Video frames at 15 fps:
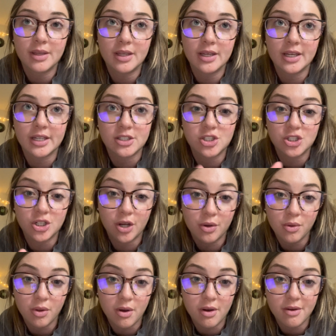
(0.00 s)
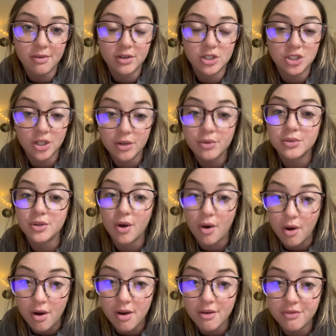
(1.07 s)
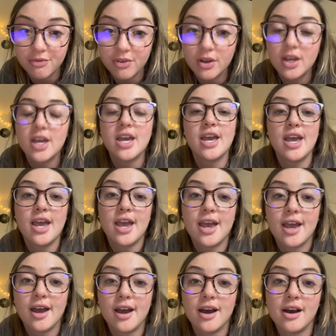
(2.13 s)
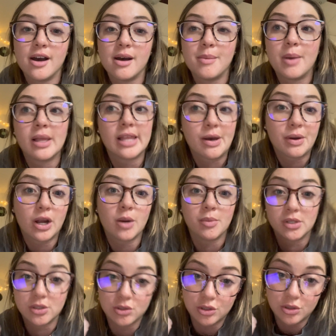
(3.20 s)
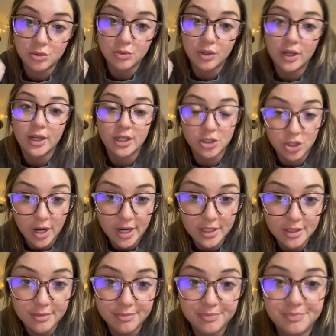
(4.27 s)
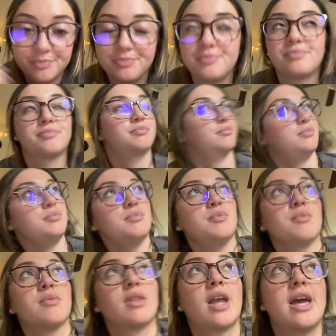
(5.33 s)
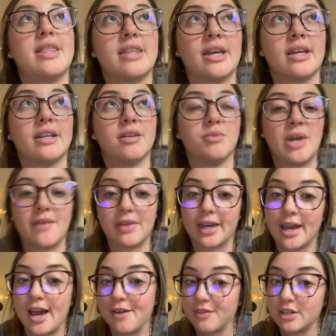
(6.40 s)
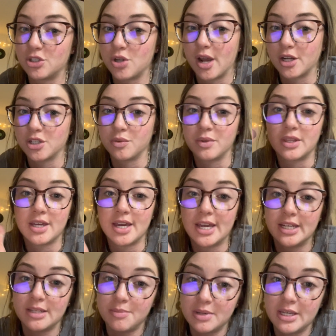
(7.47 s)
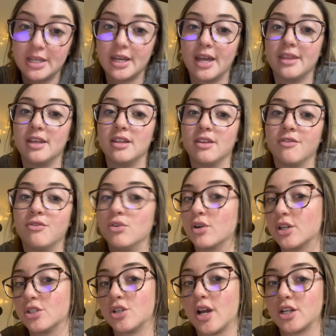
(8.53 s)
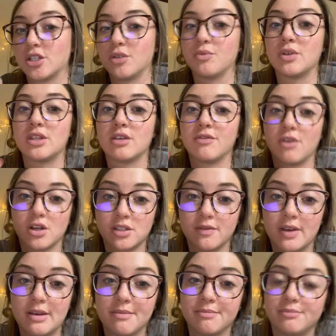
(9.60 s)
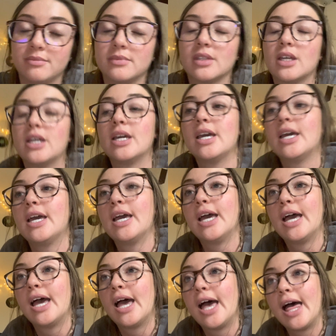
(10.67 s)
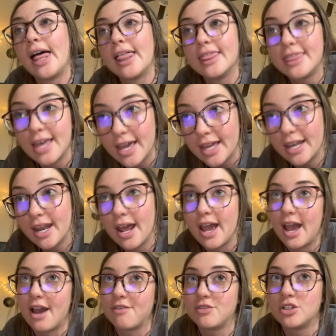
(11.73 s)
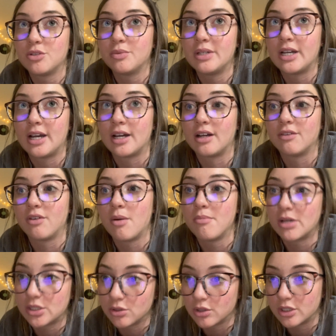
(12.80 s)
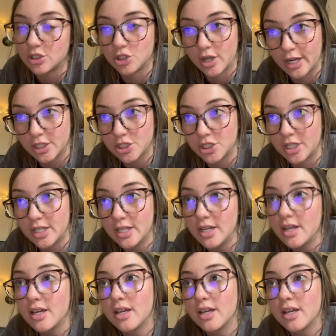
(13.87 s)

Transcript: gets shuttled off, allowing our muscle to contract. And then we have like a half contraction with the ADP, and then the full contraction with the phosphate. Then after we have muscle contraction,